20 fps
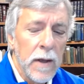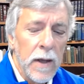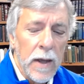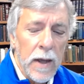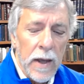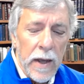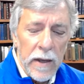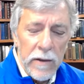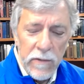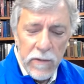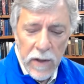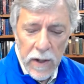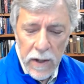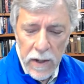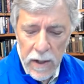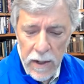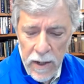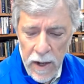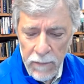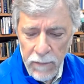He
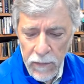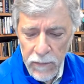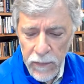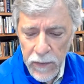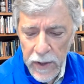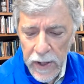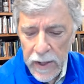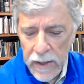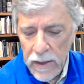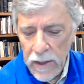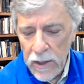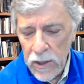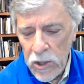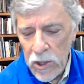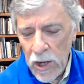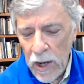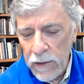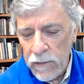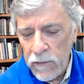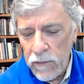said, never forget that
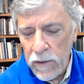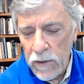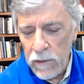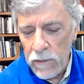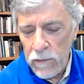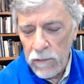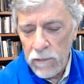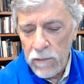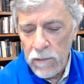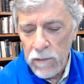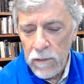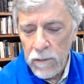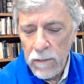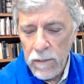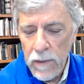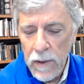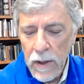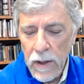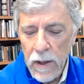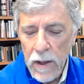justice
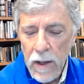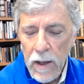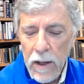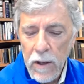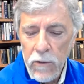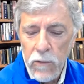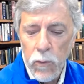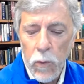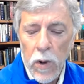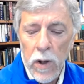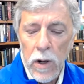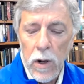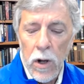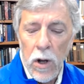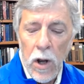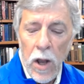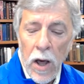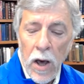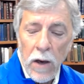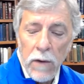is what
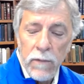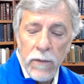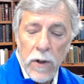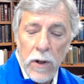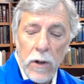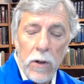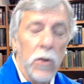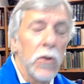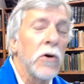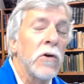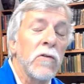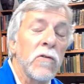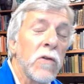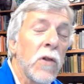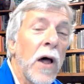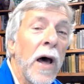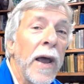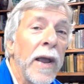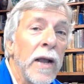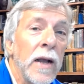love looks
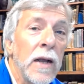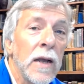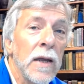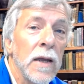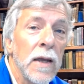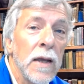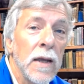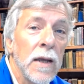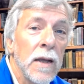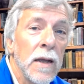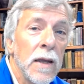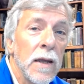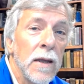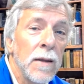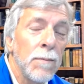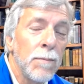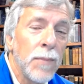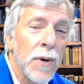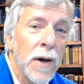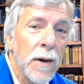like
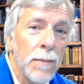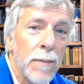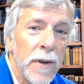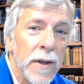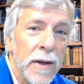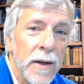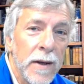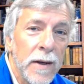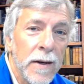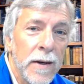in public.